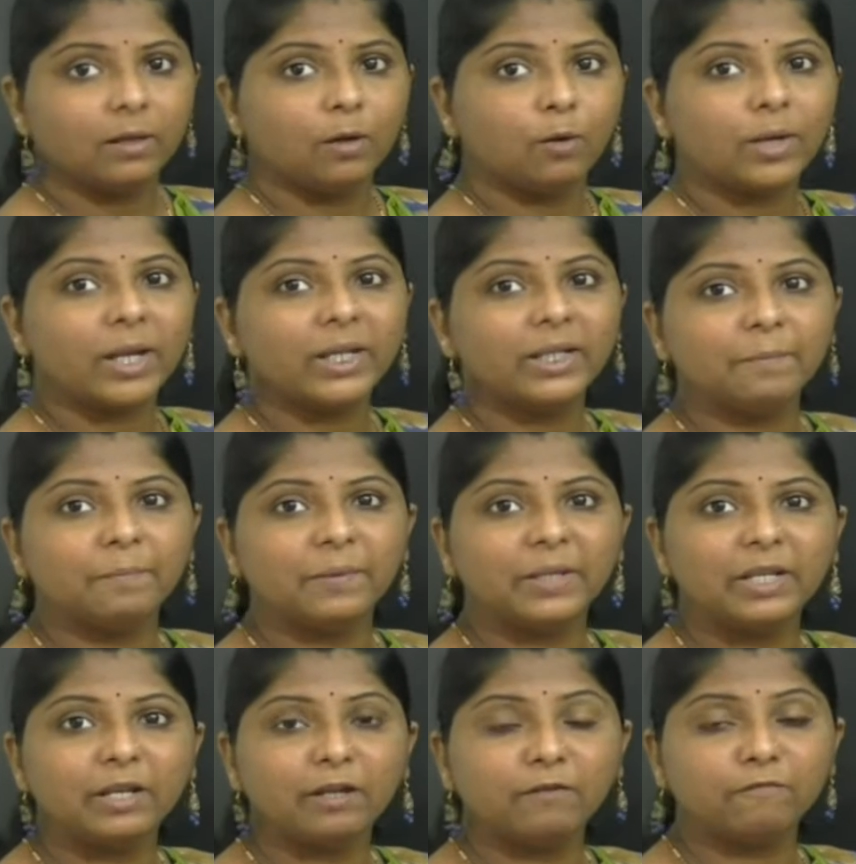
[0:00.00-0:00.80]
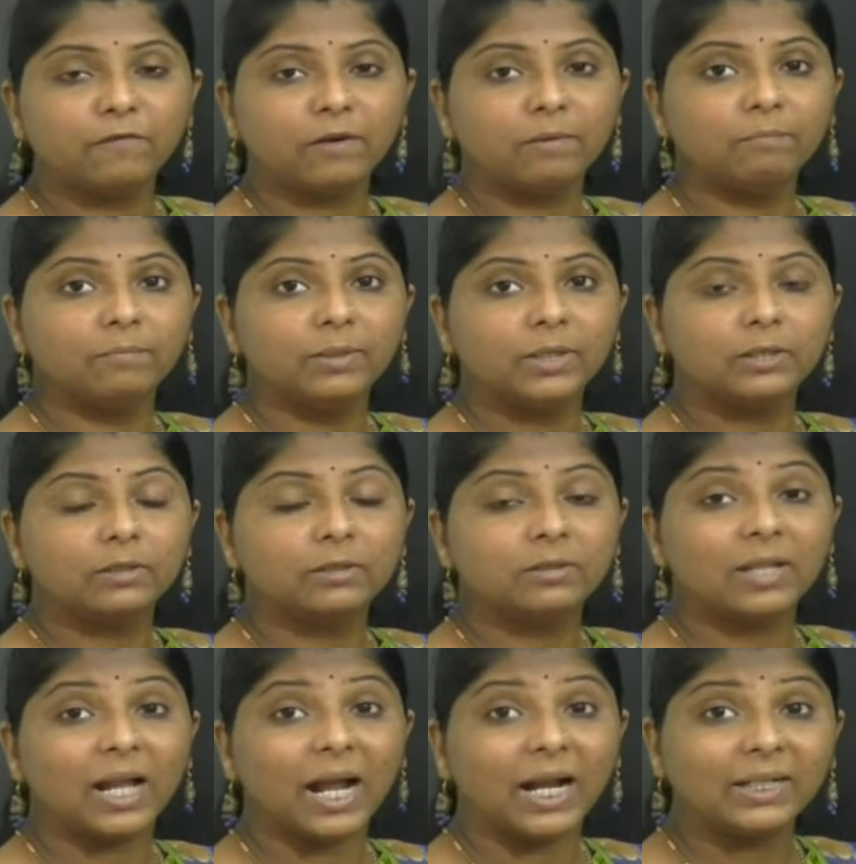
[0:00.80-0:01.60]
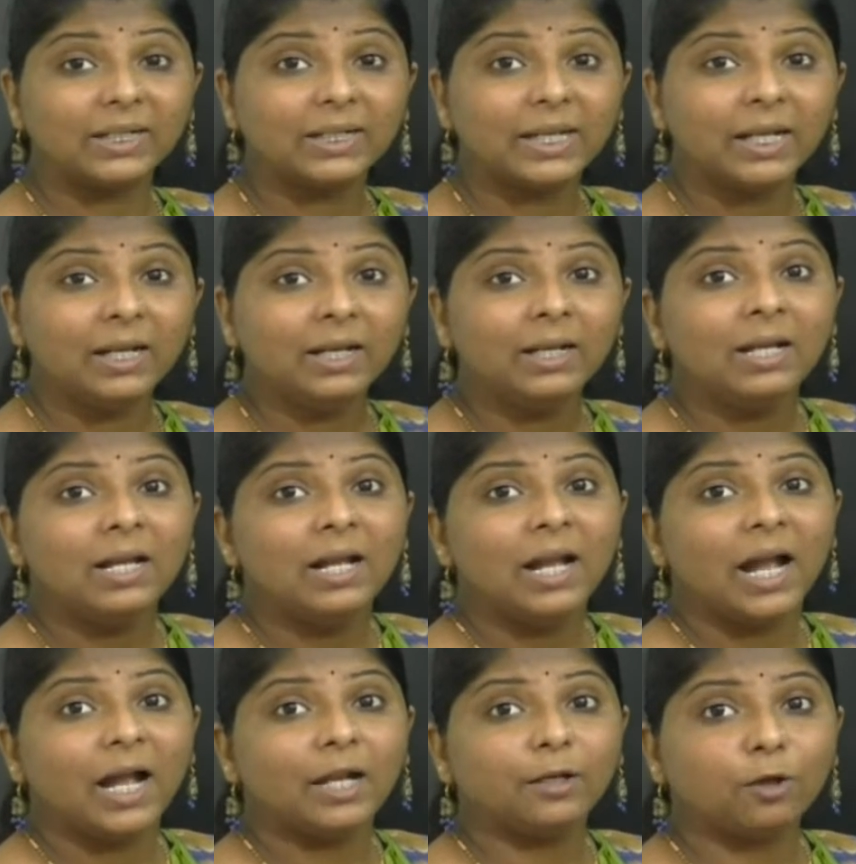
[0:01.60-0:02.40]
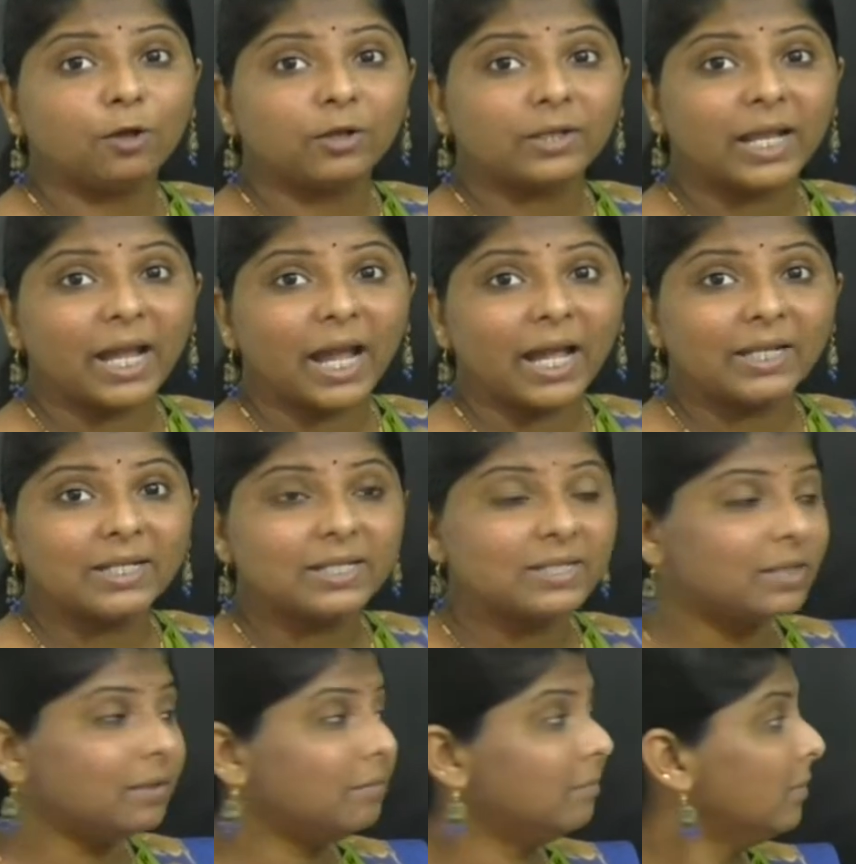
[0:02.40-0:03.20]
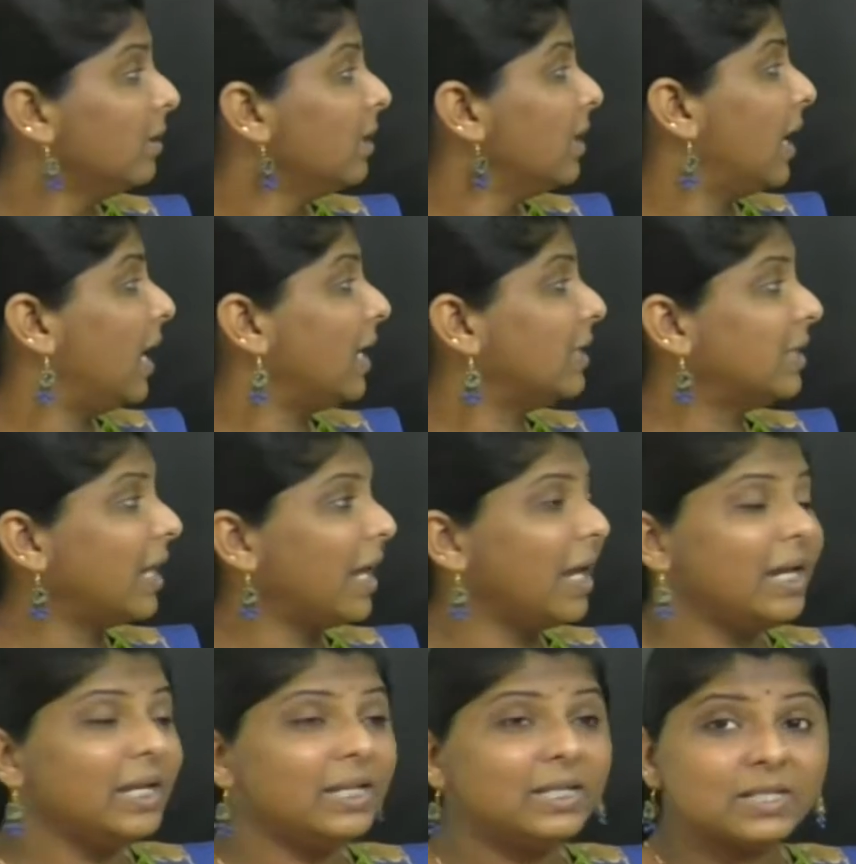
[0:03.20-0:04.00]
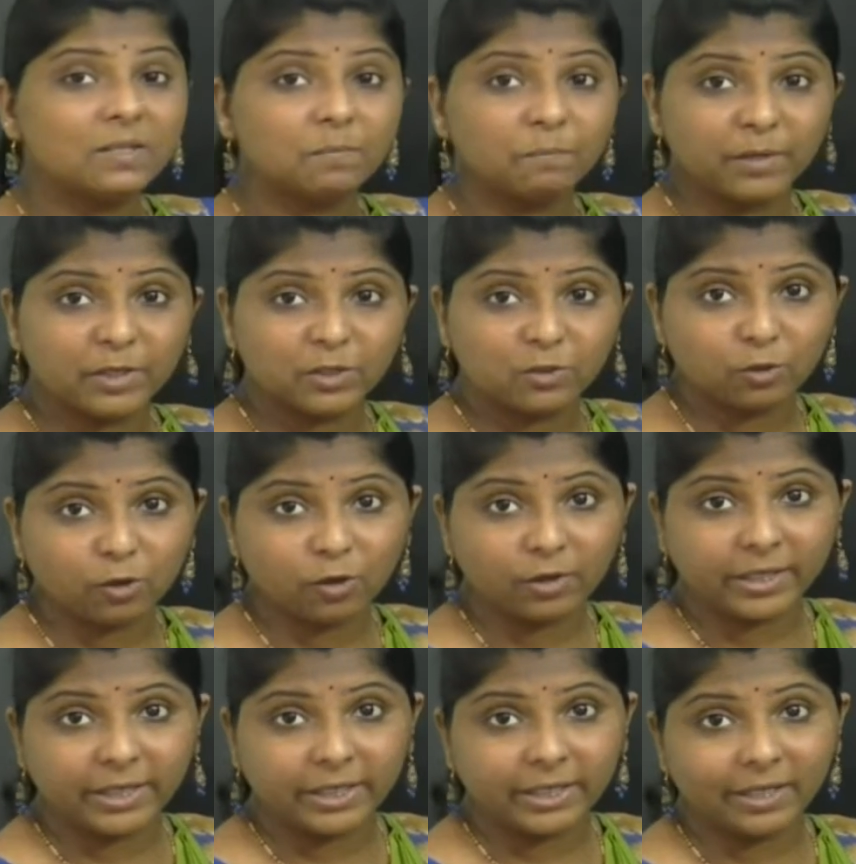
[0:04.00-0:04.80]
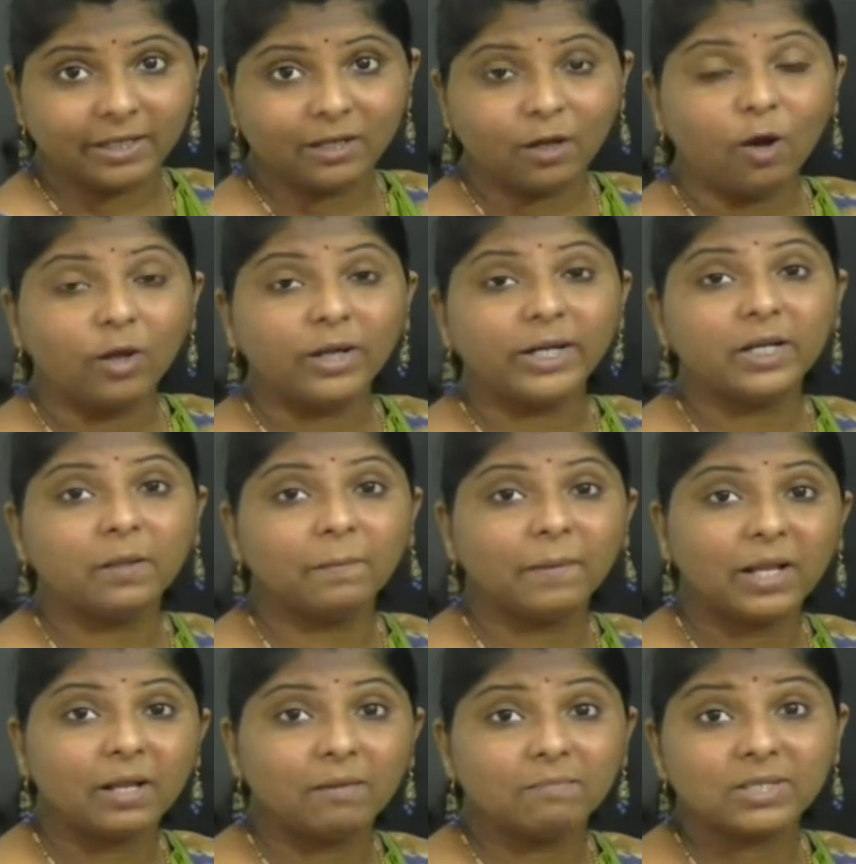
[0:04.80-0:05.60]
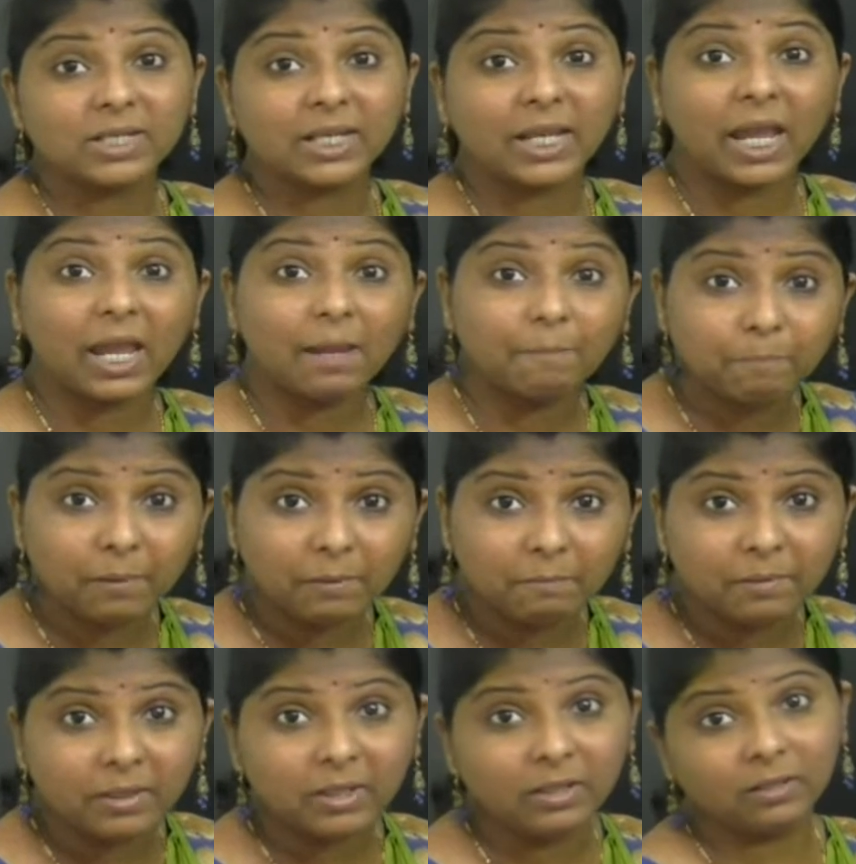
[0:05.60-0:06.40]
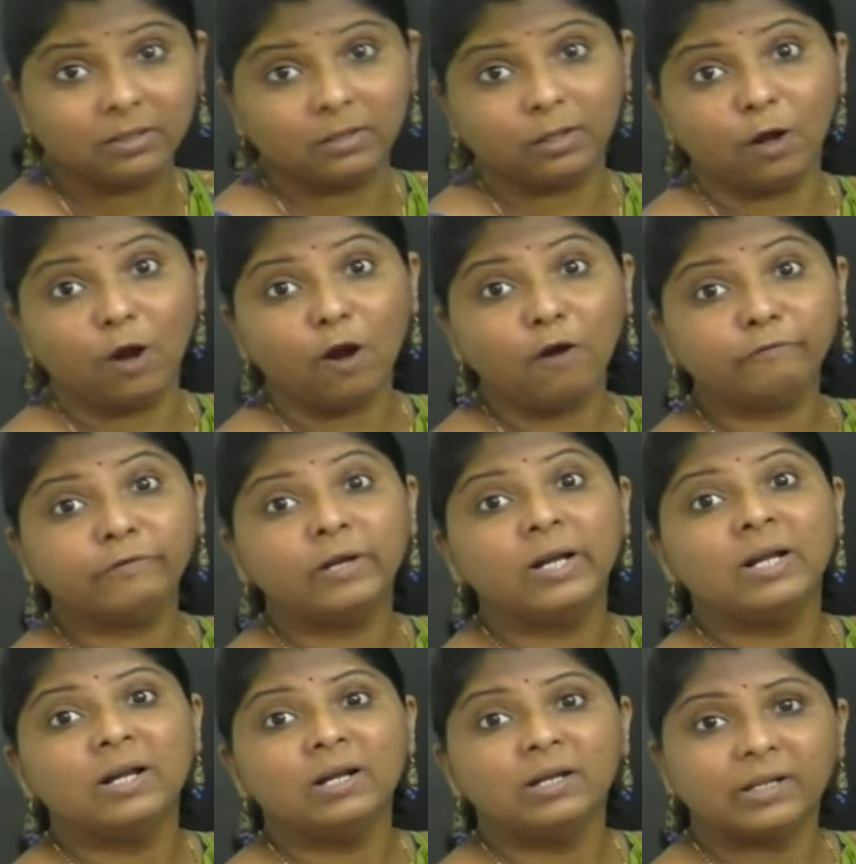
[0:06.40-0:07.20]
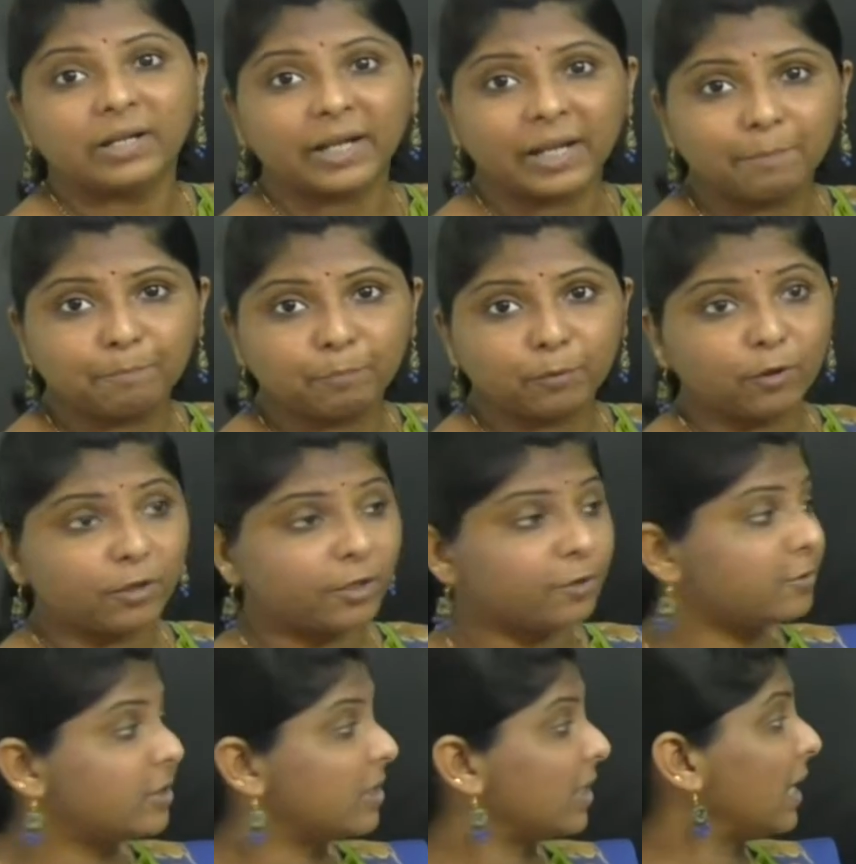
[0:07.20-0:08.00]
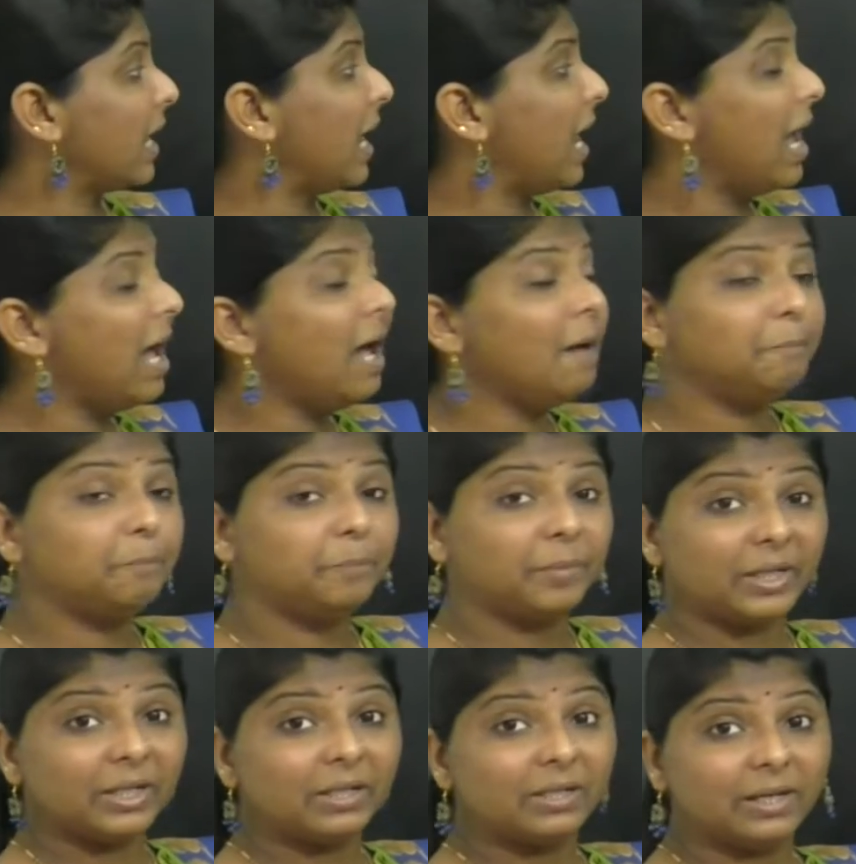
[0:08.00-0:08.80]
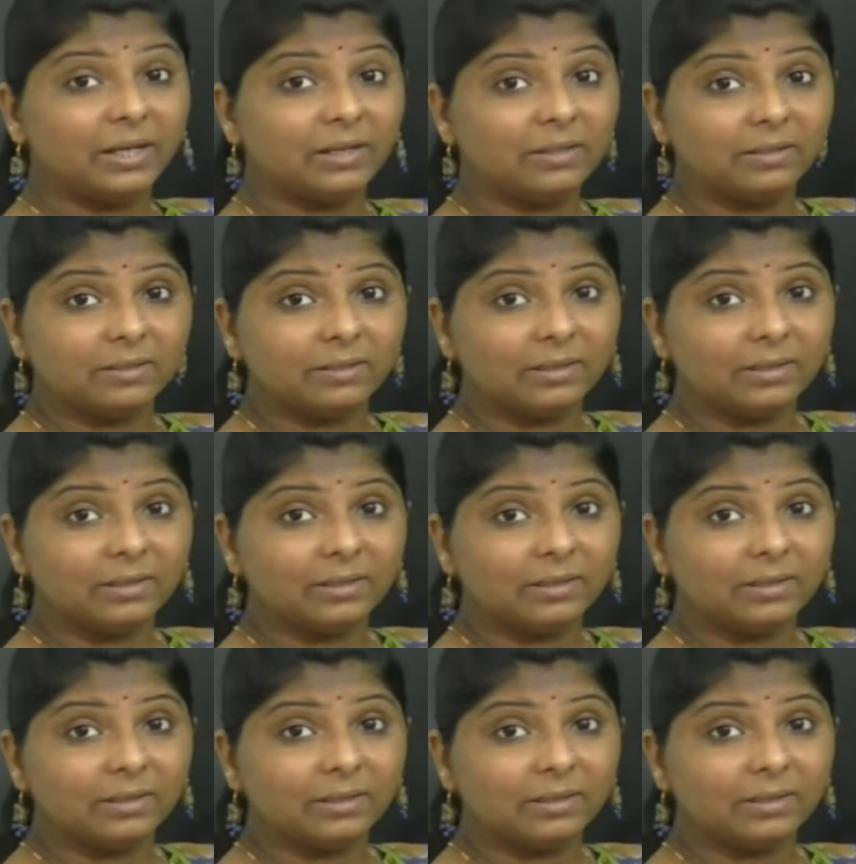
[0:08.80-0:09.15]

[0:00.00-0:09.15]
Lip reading: Okay, the period from birth until an organism attains maturity or it becomes capable of reproducing. Our period,